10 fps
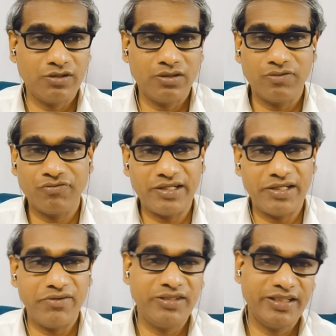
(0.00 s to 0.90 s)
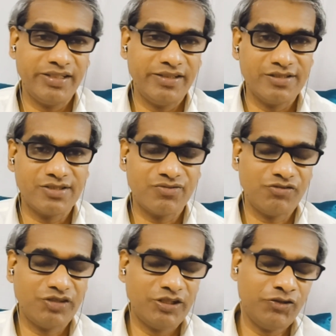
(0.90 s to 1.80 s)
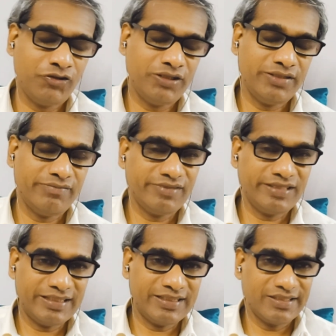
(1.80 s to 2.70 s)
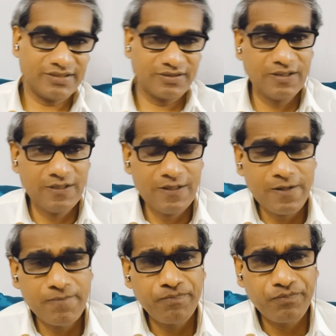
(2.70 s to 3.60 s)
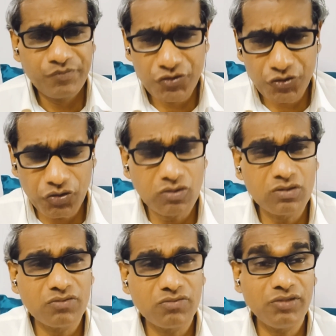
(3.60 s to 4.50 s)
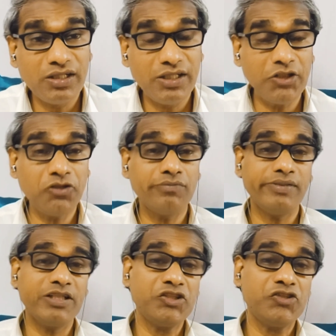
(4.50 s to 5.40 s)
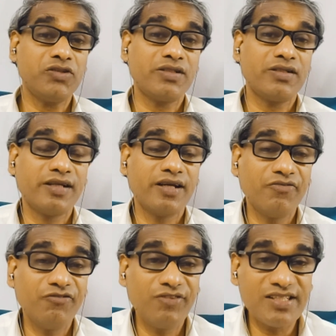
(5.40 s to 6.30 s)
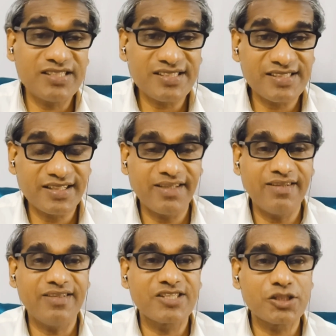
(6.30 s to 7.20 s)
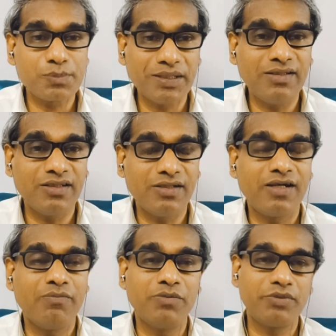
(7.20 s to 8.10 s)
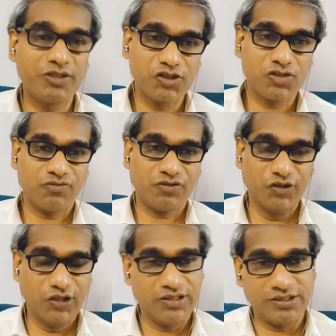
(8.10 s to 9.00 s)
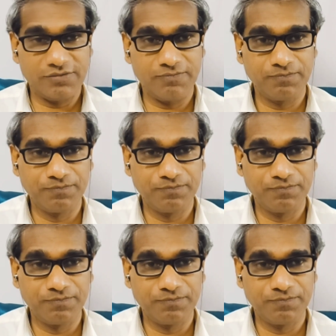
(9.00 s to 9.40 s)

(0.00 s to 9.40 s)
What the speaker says: for 5, 10 years, 15, 20, like that. So we need to make sure that every second is spent in remembrance of God.